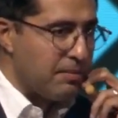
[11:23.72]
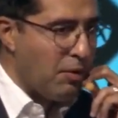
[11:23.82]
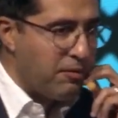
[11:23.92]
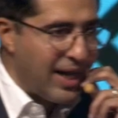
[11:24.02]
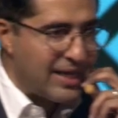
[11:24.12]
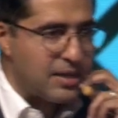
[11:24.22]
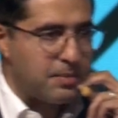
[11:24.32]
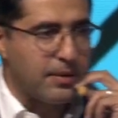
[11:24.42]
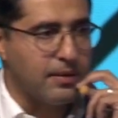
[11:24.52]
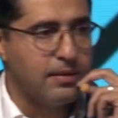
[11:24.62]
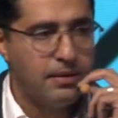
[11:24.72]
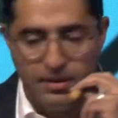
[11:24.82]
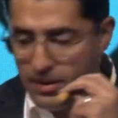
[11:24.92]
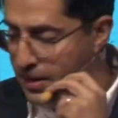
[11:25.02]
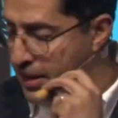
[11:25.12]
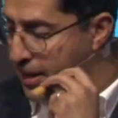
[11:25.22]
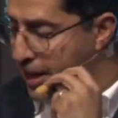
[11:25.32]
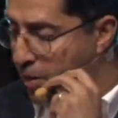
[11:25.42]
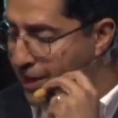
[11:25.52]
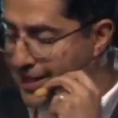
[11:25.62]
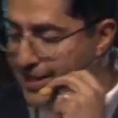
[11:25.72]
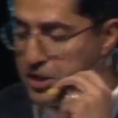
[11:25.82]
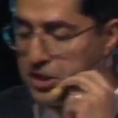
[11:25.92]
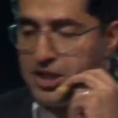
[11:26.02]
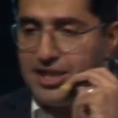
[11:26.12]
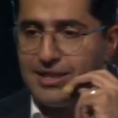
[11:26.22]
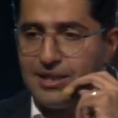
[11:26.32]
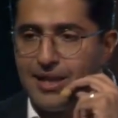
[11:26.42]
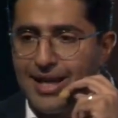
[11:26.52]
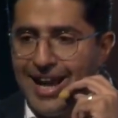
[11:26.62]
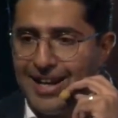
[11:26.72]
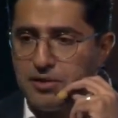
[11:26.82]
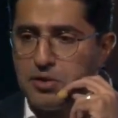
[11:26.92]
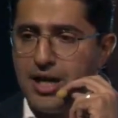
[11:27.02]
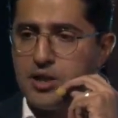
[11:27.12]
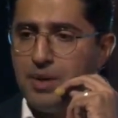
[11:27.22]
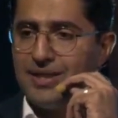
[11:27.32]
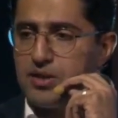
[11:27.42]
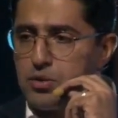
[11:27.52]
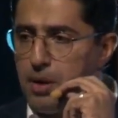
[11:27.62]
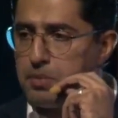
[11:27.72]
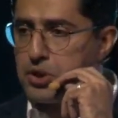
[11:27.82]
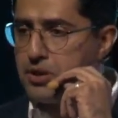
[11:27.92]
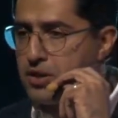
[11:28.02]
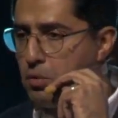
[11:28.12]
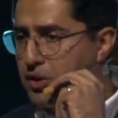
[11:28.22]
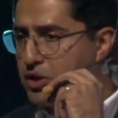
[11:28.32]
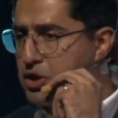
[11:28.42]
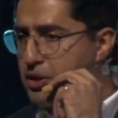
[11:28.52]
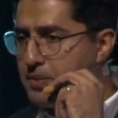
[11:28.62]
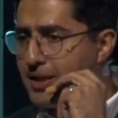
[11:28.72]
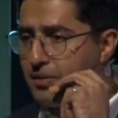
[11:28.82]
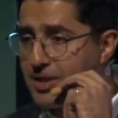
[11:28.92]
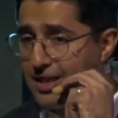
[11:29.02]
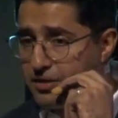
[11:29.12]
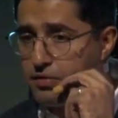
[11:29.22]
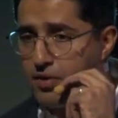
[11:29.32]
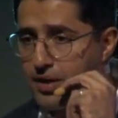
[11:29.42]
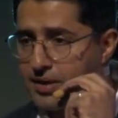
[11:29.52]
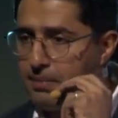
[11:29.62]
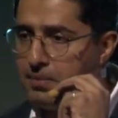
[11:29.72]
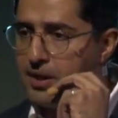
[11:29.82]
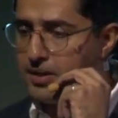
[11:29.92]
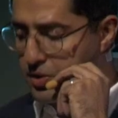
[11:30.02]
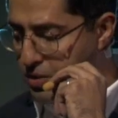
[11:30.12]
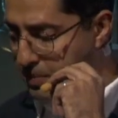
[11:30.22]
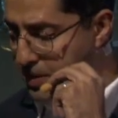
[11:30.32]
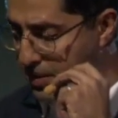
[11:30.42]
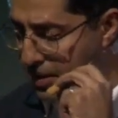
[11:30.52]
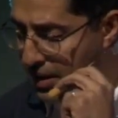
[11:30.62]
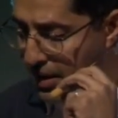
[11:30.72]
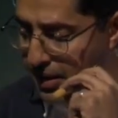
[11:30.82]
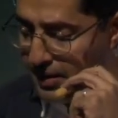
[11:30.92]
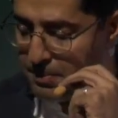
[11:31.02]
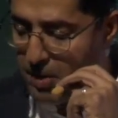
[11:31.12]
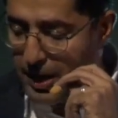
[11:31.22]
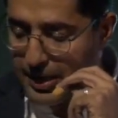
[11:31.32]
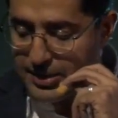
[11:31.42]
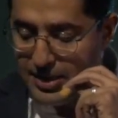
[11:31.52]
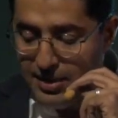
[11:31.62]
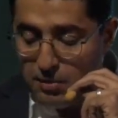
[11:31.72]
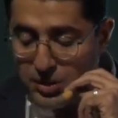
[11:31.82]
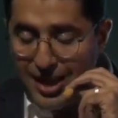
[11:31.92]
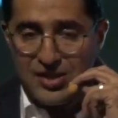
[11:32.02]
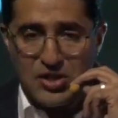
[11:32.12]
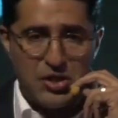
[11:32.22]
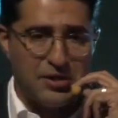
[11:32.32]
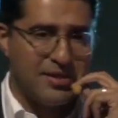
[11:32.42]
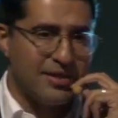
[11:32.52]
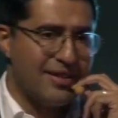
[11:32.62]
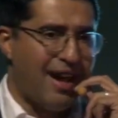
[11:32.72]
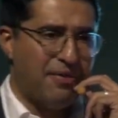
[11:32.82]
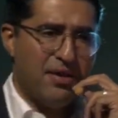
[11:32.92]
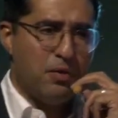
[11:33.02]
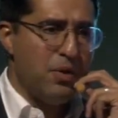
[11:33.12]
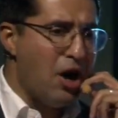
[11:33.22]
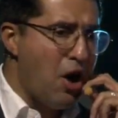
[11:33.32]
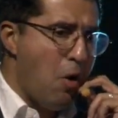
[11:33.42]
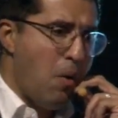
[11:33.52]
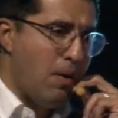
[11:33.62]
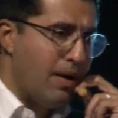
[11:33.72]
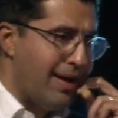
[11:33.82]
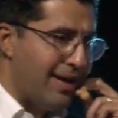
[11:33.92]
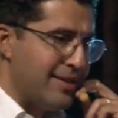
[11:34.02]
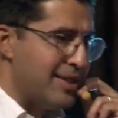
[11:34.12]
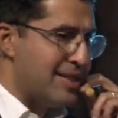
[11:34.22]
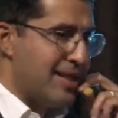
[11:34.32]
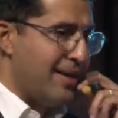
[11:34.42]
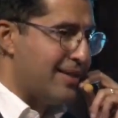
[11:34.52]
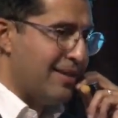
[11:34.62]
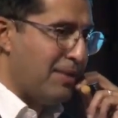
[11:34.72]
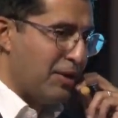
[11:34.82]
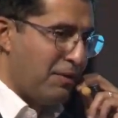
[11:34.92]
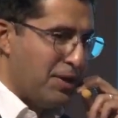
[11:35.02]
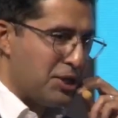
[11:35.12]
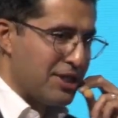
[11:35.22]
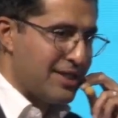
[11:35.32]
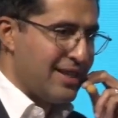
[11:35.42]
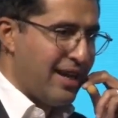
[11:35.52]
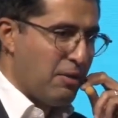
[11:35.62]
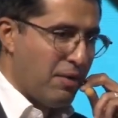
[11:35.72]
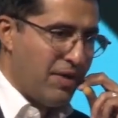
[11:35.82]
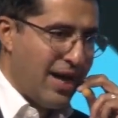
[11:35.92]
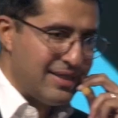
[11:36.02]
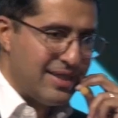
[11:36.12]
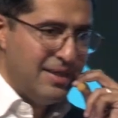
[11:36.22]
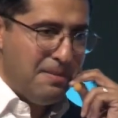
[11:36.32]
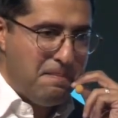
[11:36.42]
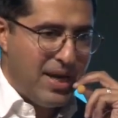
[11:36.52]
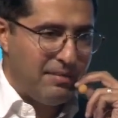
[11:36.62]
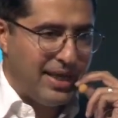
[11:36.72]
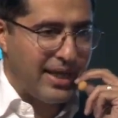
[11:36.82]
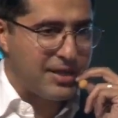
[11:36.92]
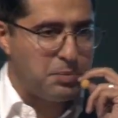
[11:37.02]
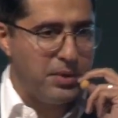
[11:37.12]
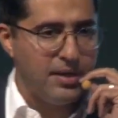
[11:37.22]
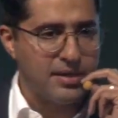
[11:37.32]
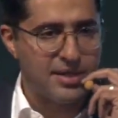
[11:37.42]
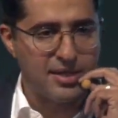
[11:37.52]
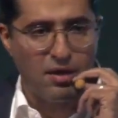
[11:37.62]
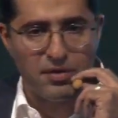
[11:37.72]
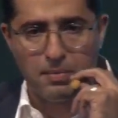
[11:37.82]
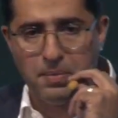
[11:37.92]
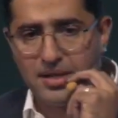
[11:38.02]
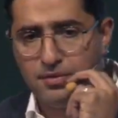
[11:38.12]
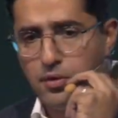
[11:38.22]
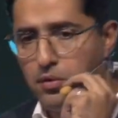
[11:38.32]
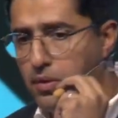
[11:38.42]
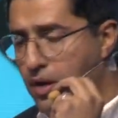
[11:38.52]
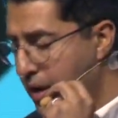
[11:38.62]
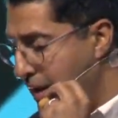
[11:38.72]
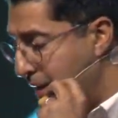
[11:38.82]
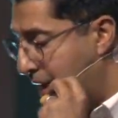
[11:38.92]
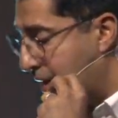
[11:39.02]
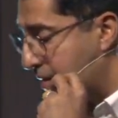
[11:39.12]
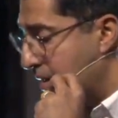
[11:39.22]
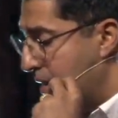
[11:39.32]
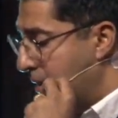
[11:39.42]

more flexible. An organization that is characterized by disruption. So we're disrupting ourselves first and being disrupted in the market with uncertainty. I think we all are uncertain about the future today. We've had many experiences over the past few years,